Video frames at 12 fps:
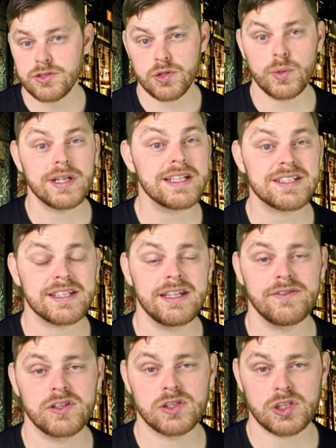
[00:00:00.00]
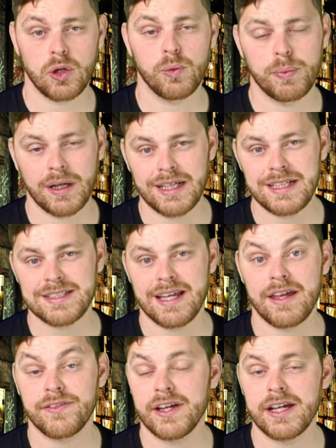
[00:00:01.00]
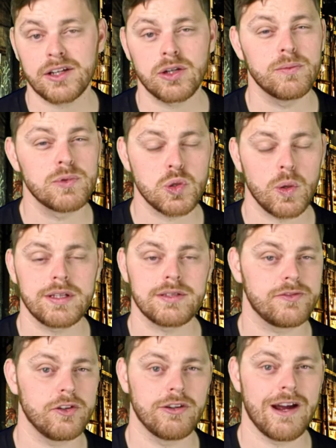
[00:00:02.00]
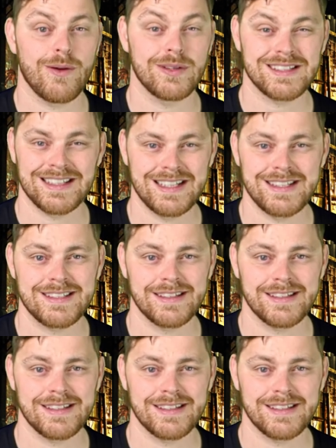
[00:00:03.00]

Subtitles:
Andrew Innes even told police that if they had come 24 hours